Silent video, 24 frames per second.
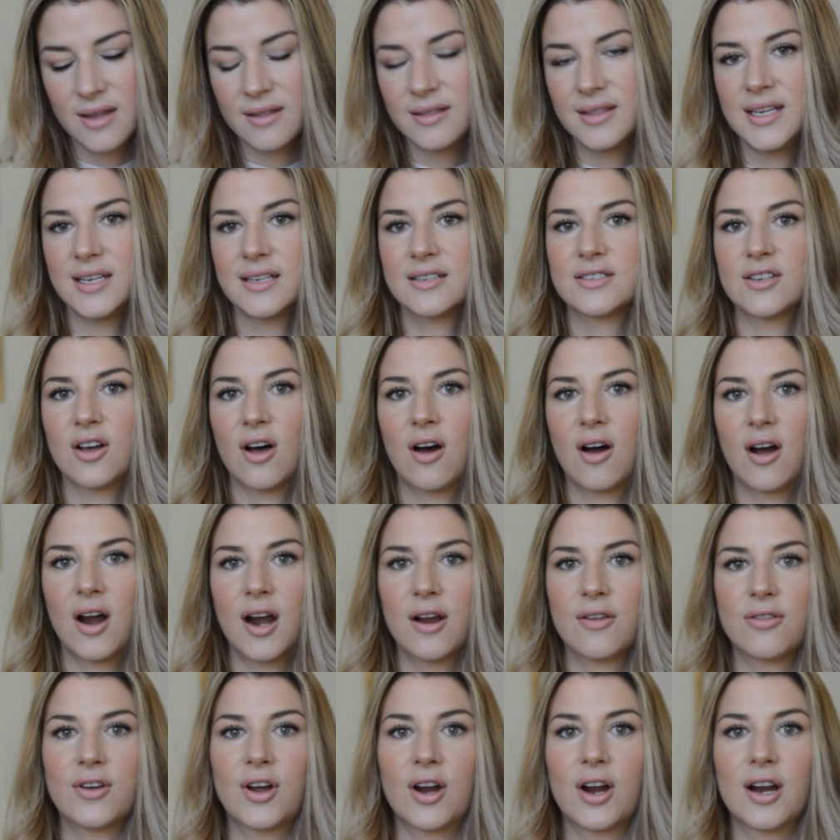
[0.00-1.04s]
These
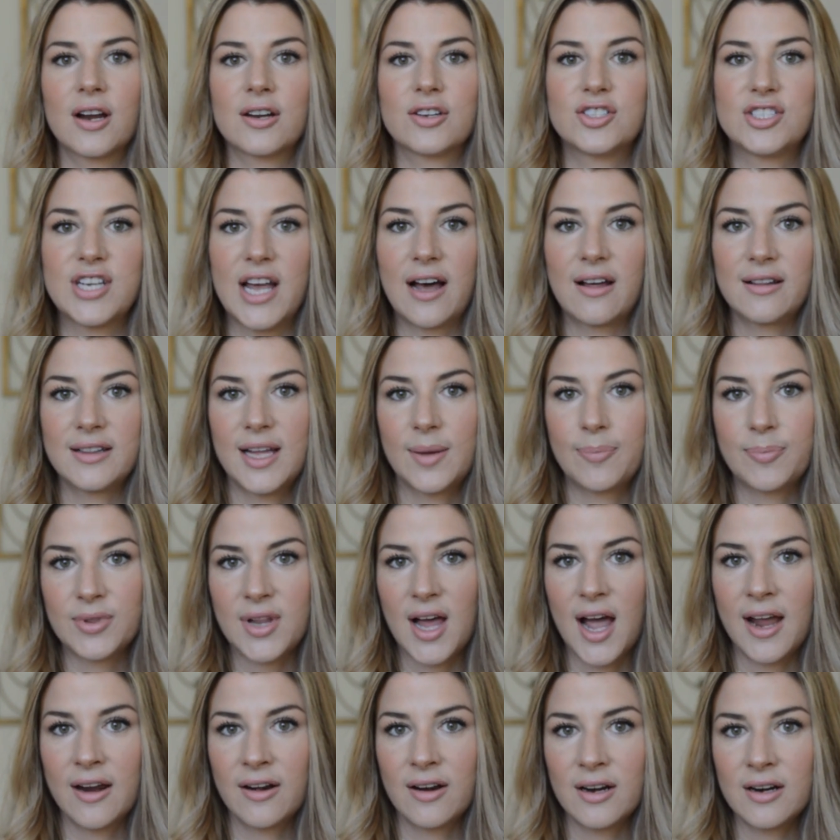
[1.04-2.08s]
are their gel lip
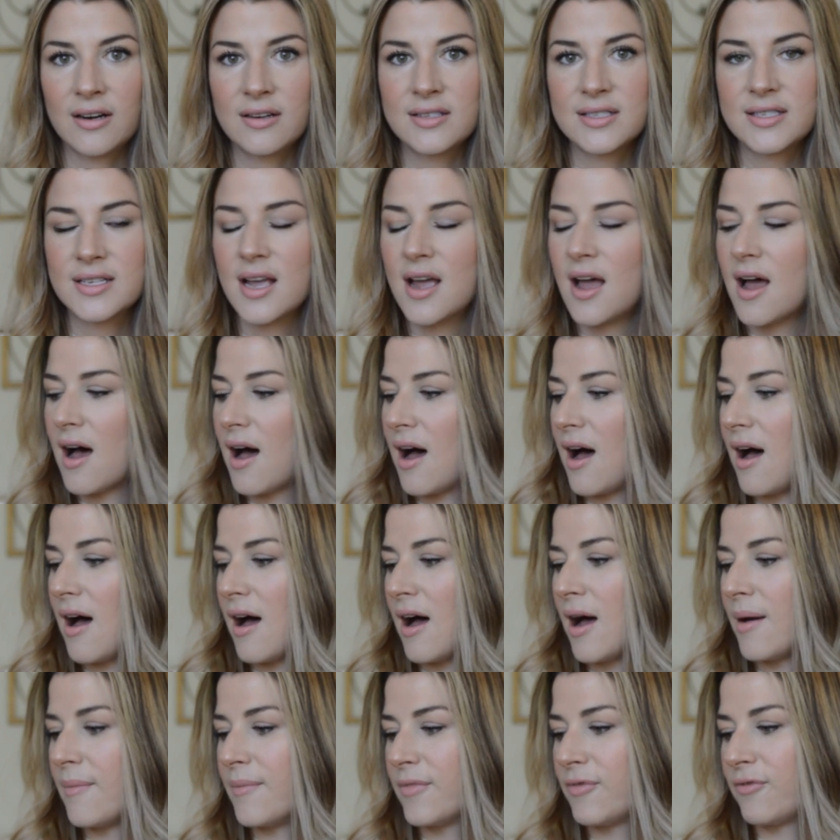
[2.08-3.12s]
liners,
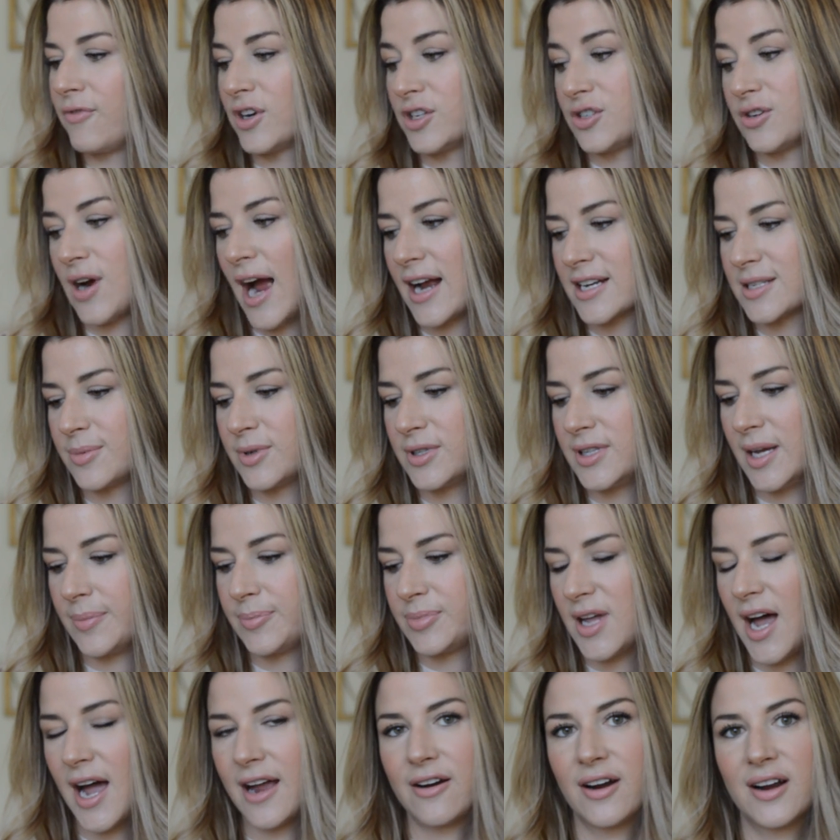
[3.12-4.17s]
retractable
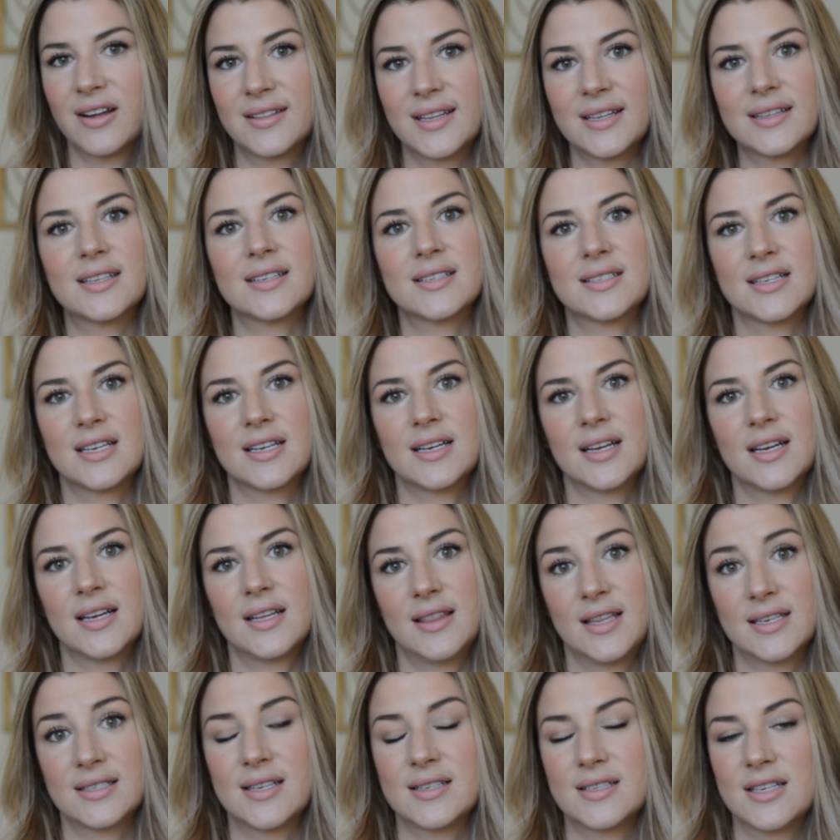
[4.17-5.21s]
lip liner. I think this
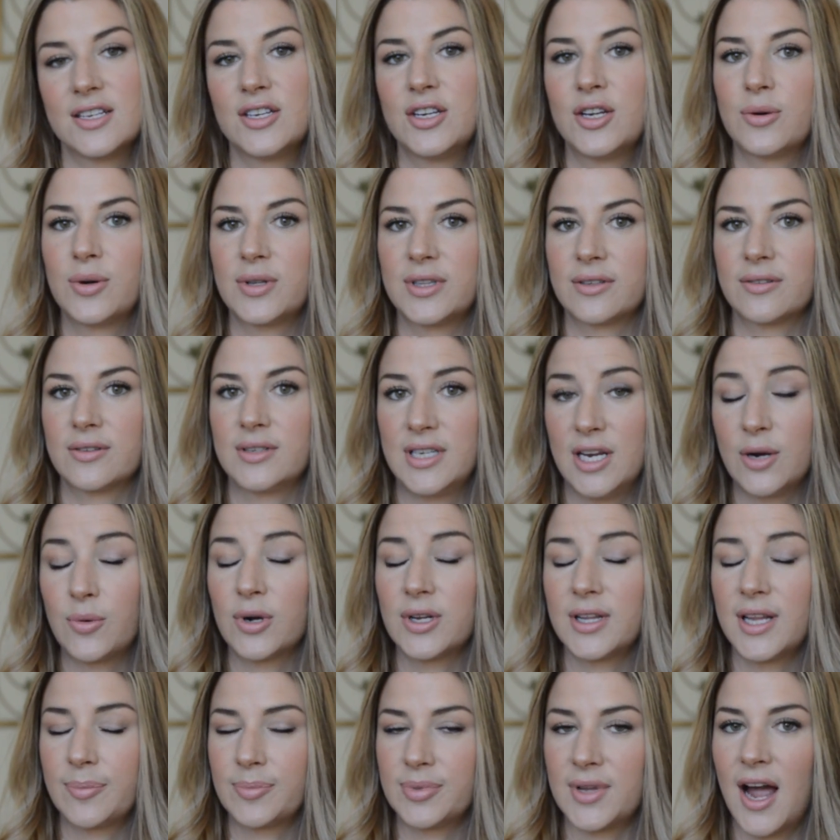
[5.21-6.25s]
is a
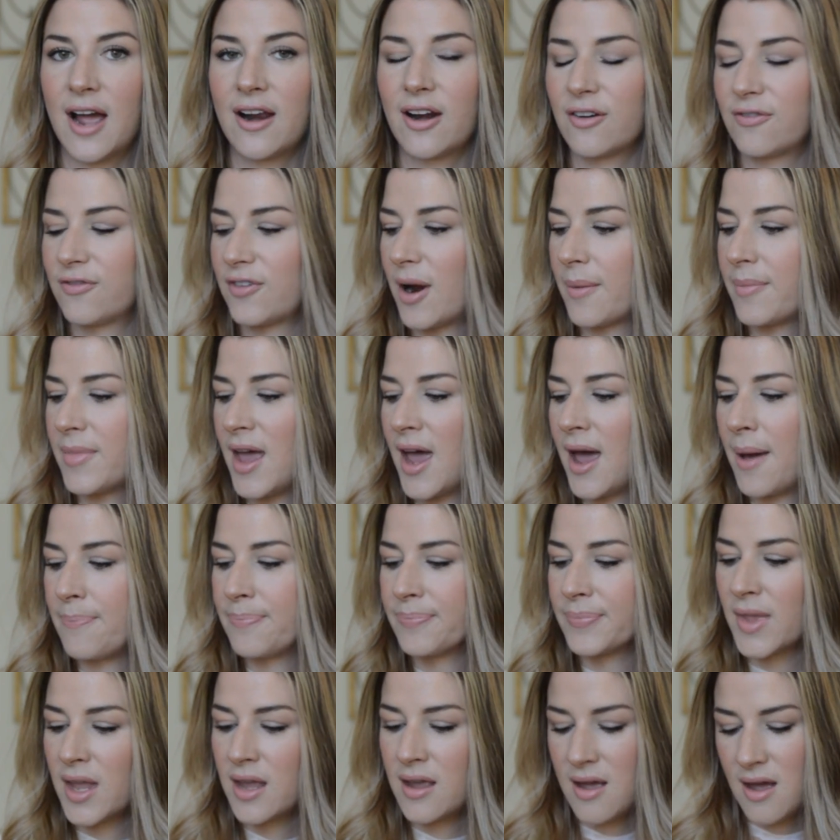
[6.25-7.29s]
newer lip liner from
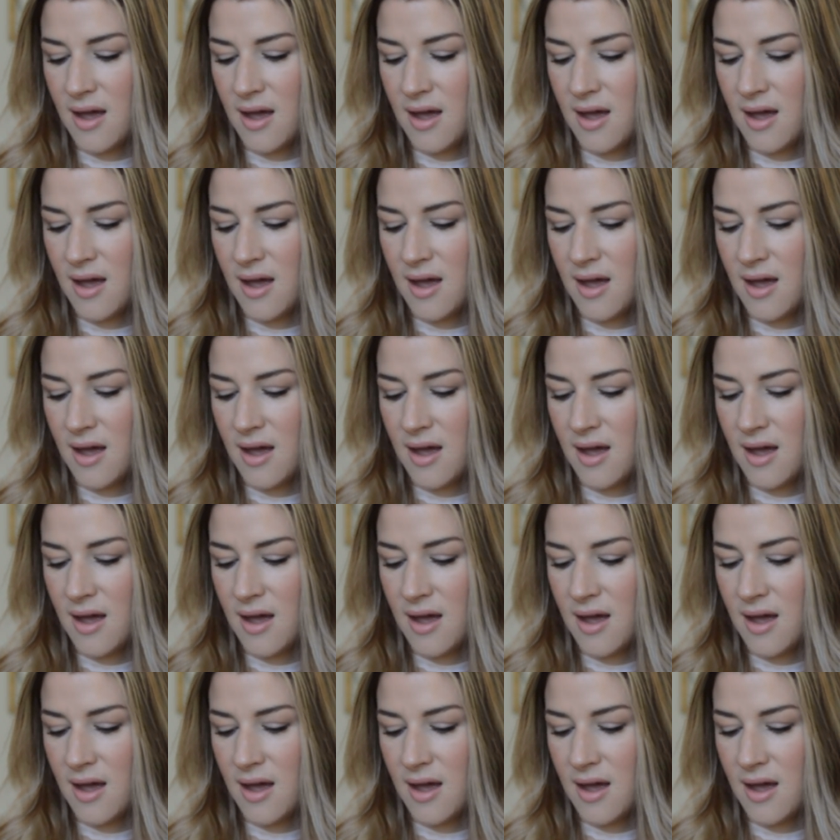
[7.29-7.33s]
them.